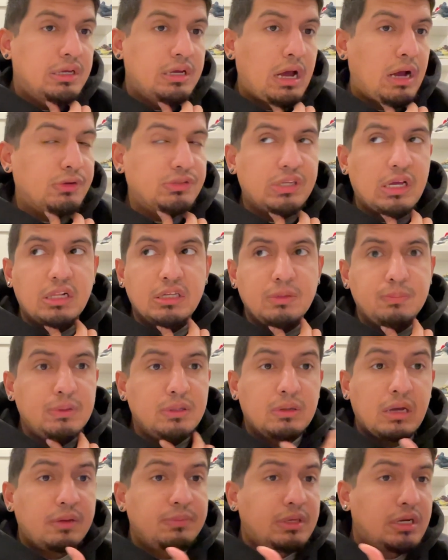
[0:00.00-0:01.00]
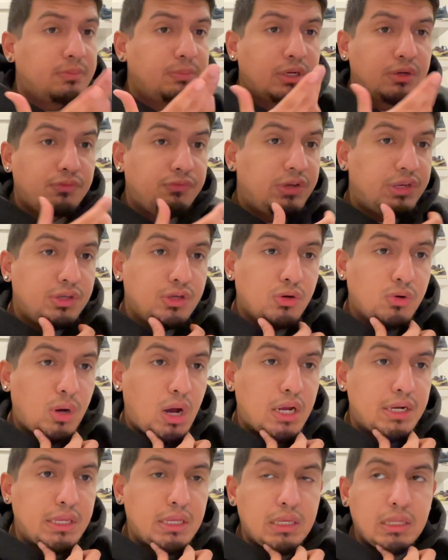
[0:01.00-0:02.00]
I was telling people, I made a video
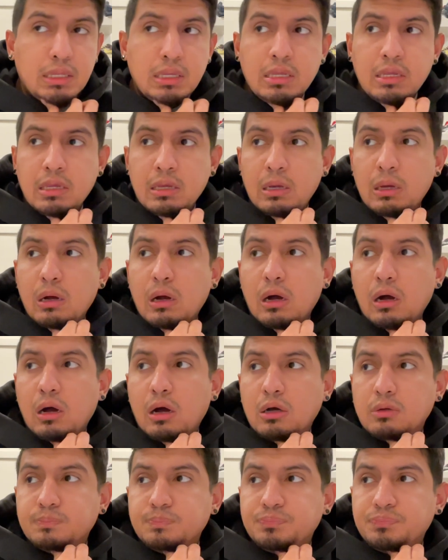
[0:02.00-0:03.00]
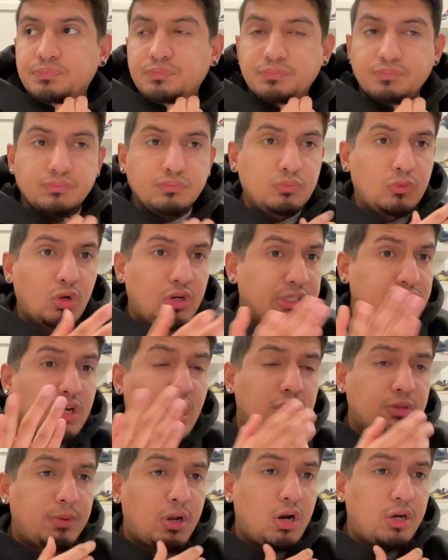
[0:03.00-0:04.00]
on it, or I
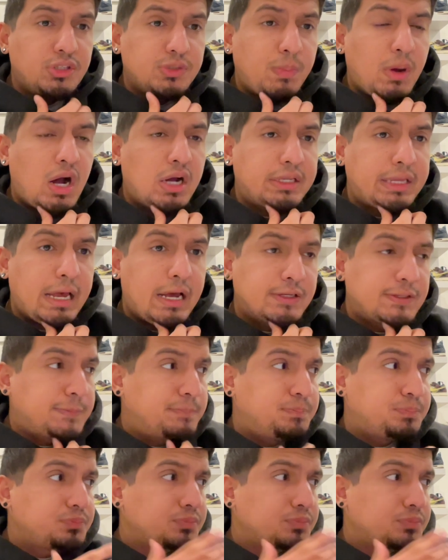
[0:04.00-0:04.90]
talked about it on the podcast